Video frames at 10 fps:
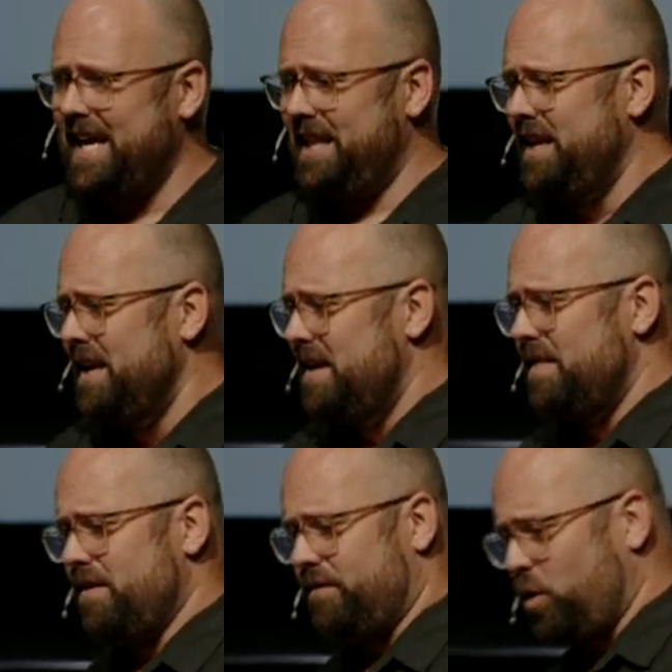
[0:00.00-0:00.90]
and
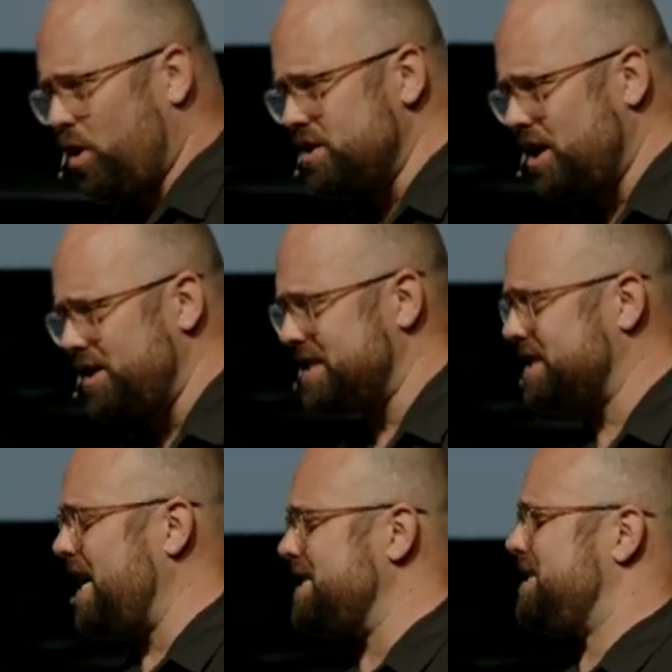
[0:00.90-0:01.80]
the floors are
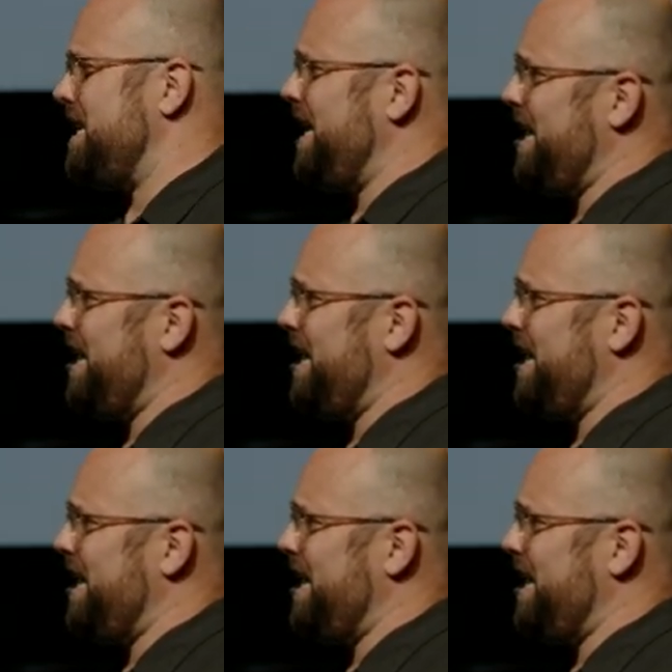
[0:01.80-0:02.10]
disgusting.